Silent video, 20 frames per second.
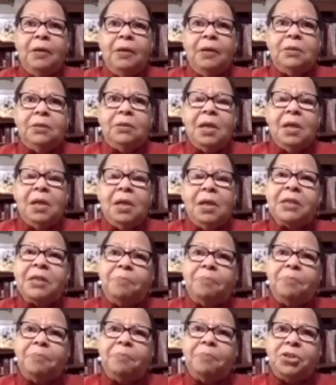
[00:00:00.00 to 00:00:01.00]
The
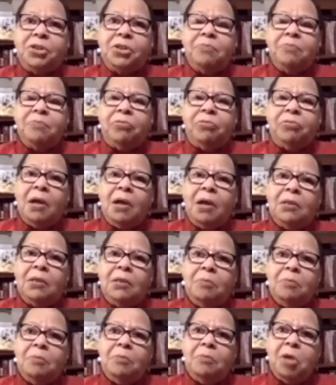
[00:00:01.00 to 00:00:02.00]
Emancipation
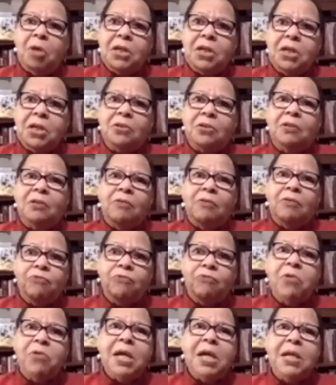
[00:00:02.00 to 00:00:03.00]
Proclamation
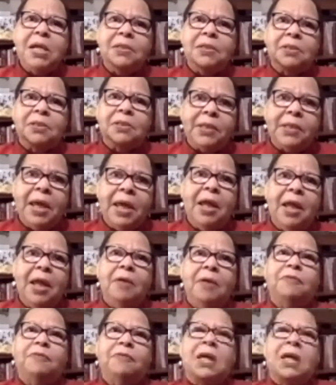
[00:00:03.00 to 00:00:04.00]
freed
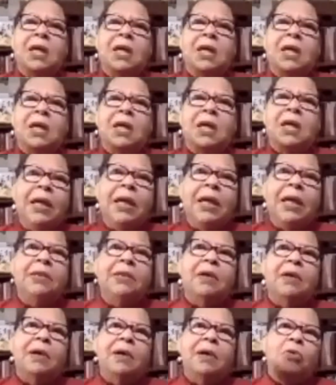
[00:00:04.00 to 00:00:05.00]
slaves
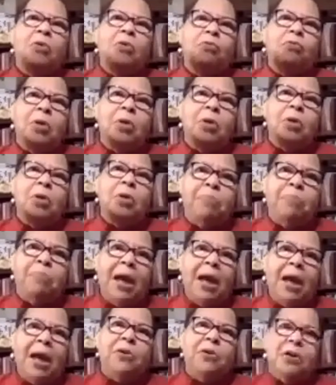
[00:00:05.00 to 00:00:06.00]
in
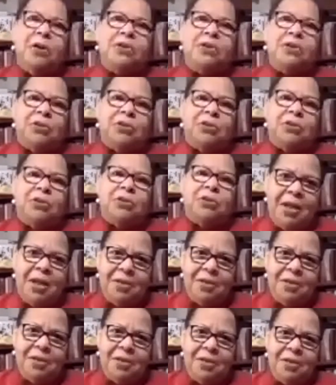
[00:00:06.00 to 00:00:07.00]
rebellious
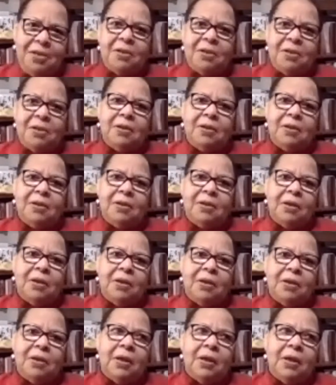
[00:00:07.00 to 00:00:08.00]
states.
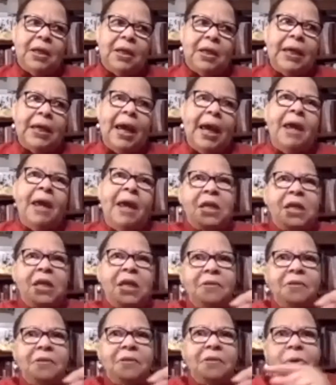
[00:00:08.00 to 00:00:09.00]
And then there
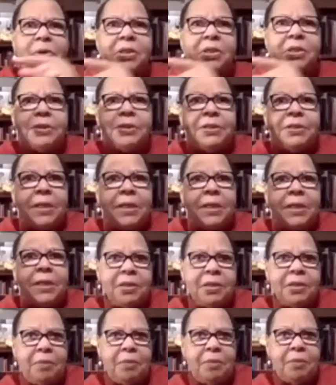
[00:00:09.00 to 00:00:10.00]
was an
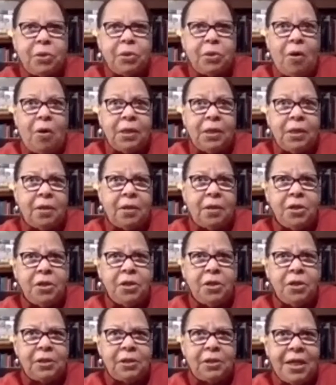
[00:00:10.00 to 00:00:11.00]
addendum put on it a year
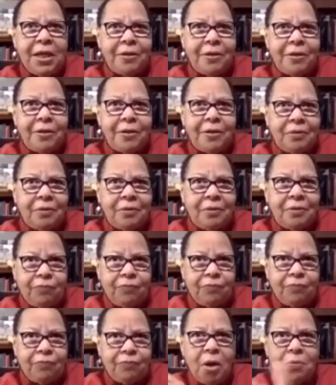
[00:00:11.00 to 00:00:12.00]
later,
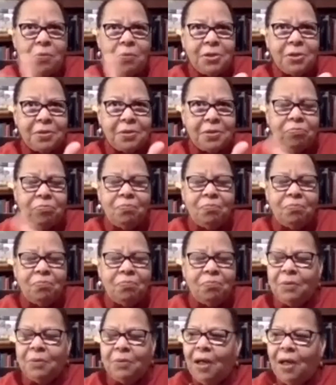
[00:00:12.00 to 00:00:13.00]
before it was
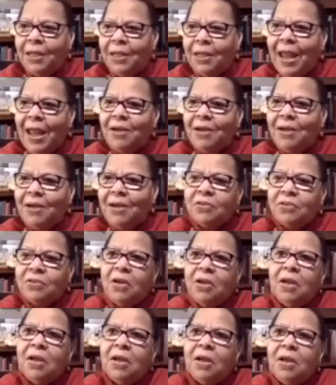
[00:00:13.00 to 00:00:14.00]
announced,
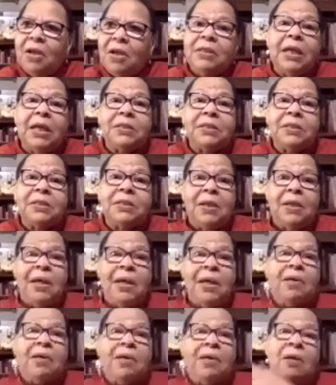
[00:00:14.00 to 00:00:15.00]
that
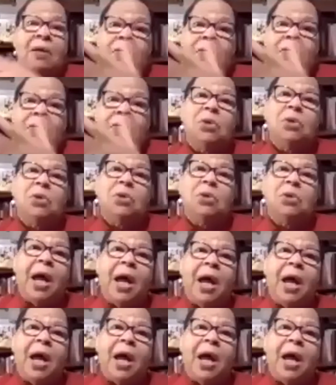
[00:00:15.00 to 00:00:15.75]
said those